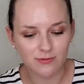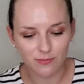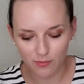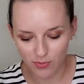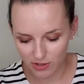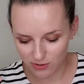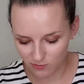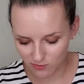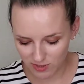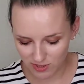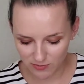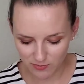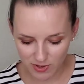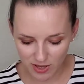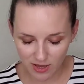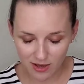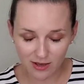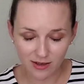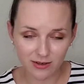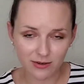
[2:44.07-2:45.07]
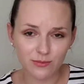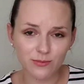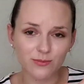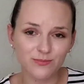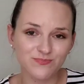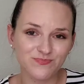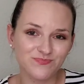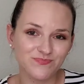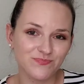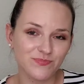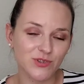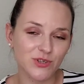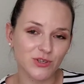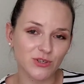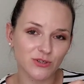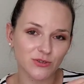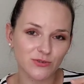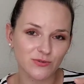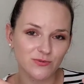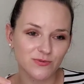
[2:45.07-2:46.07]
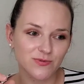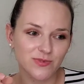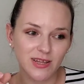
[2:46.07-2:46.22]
But with makeup, you know,